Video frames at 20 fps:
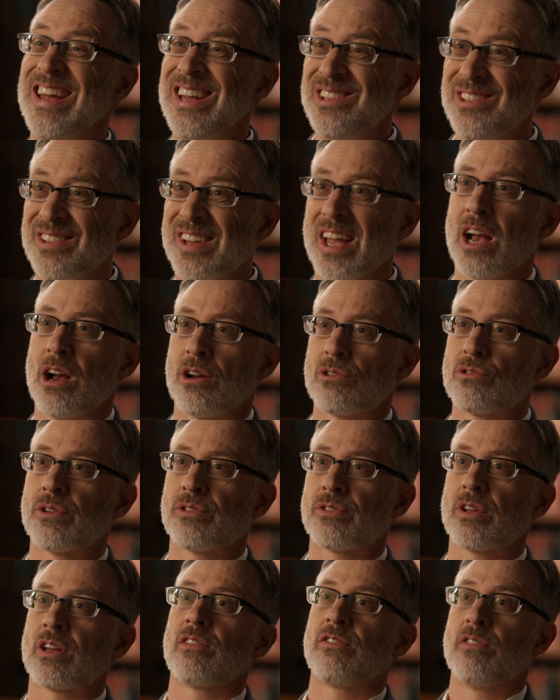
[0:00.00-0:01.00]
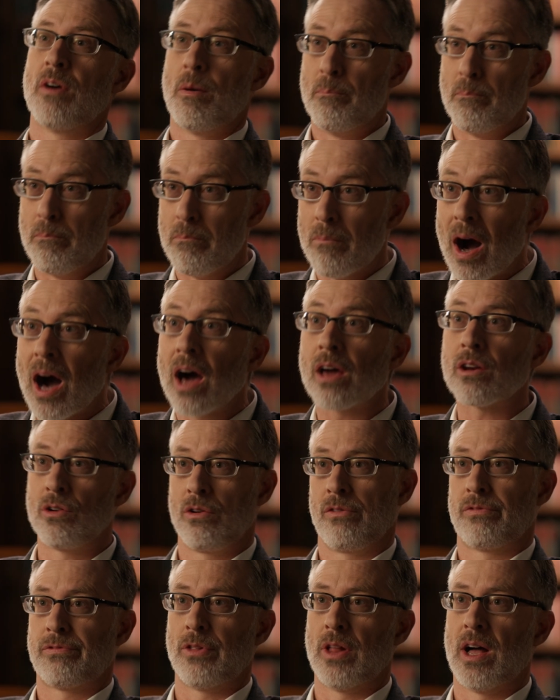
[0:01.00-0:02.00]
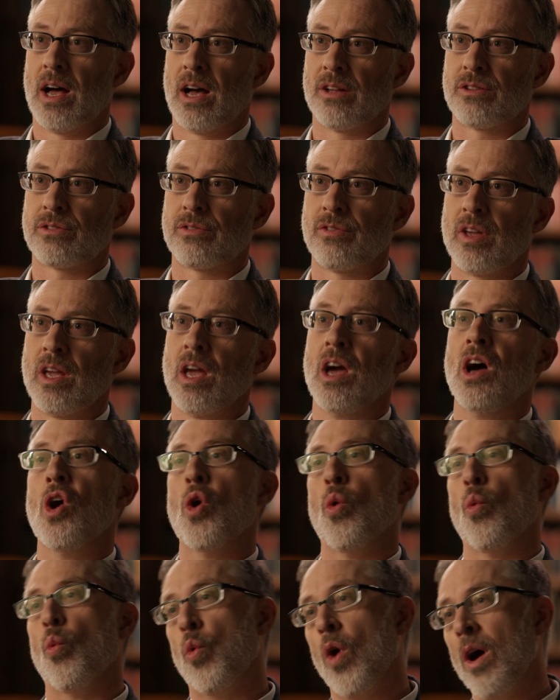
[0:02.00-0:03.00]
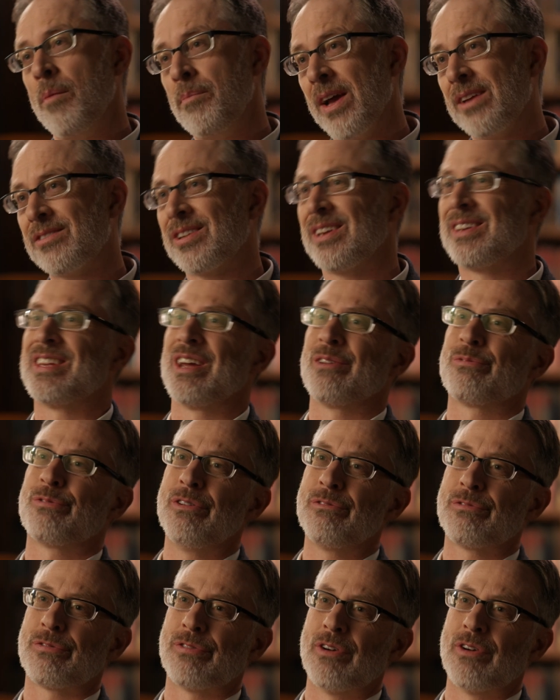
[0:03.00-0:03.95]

is characteristic of modern philosophy? What makes it different